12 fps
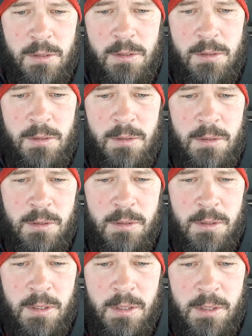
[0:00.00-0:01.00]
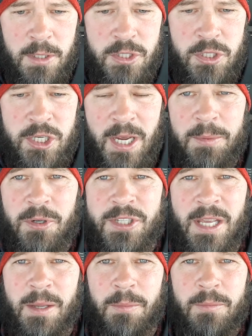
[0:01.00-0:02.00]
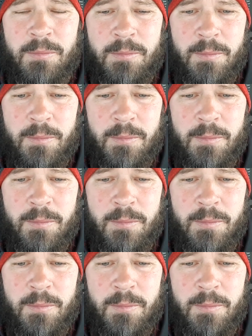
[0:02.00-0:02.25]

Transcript: this is chapter 10.